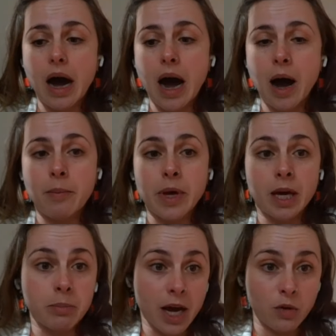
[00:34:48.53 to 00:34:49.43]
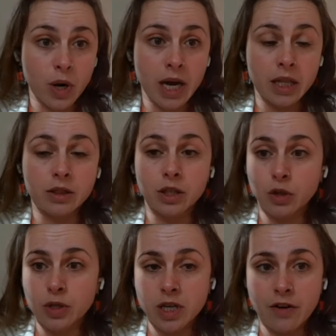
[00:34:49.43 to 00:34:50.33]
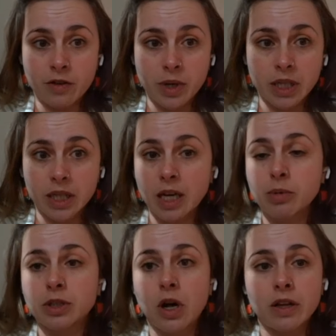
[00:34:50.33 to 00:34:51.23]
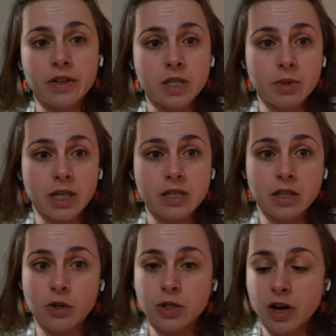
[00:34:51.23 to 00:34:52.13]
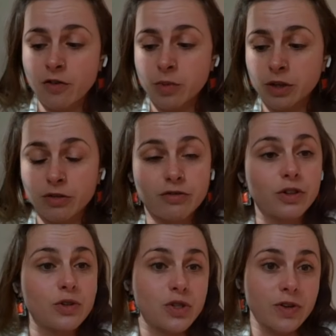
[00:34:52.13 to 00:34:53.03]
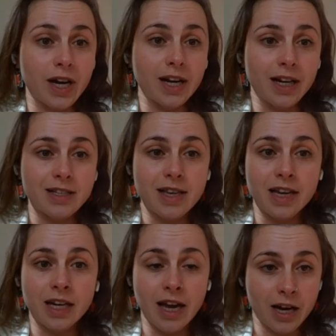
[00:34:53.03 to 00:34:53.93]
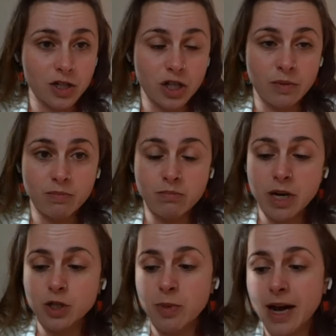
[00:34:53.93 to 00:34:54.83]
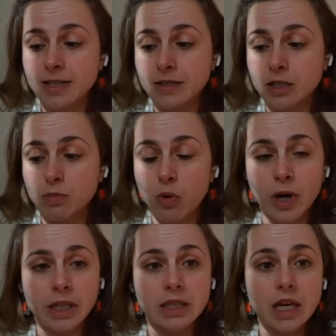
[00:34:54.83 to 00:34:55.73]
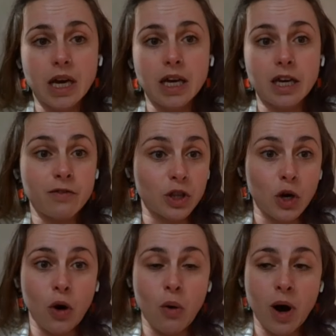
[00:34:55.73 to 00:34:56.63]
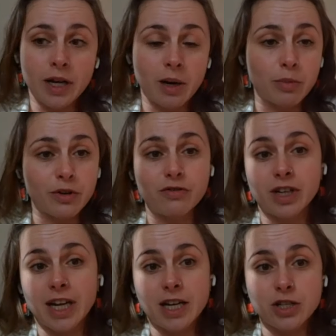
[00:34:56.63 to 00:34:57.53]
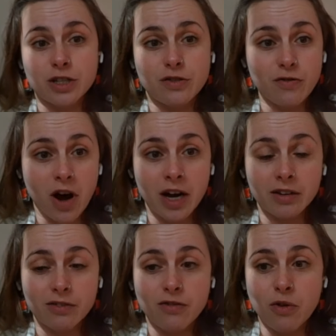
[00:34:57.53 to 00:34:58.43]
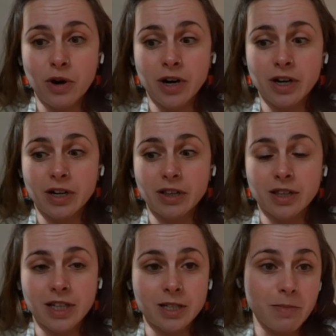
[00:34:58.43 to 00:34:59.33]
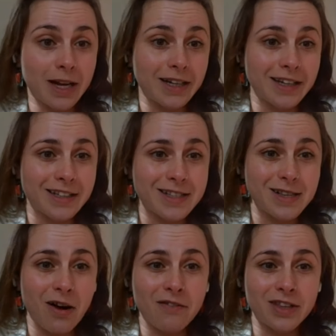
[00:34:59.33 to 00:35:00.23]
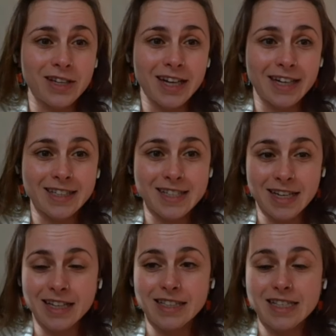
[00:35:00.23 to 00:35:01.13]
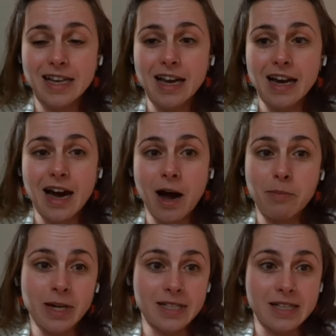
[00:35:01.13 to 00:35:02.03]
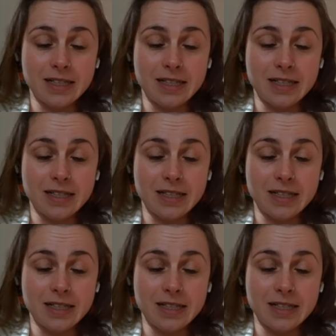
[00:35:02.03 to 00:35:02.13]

And by the way, the U.S. government enabled all of this, because the U.S. government refused to recognize Haiti actually much past this point, even though a number of freed Haitians fought for the independence of the United States. But as a